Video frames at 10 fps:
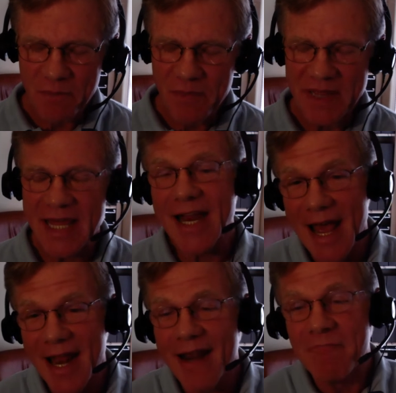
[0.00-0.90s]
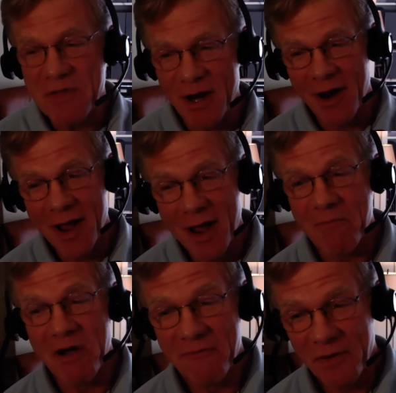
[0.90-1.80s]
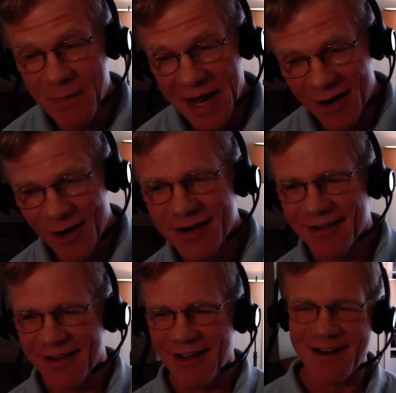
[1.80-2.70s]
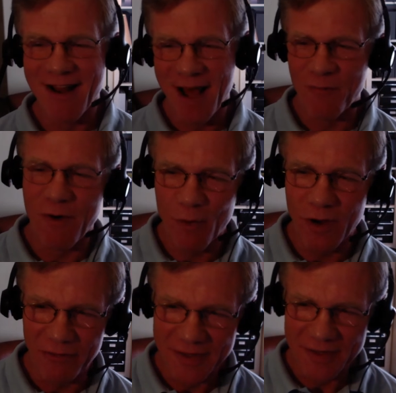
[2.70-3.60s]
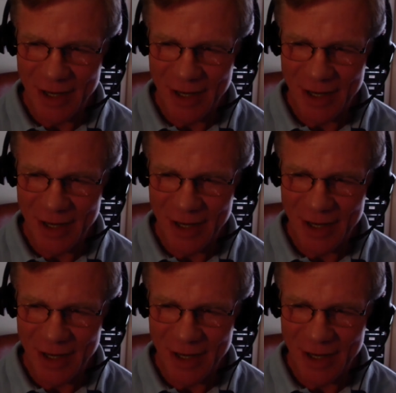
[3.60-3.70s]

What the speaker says: but then again, here I am, a filmmaker, and not Rob Wolf. So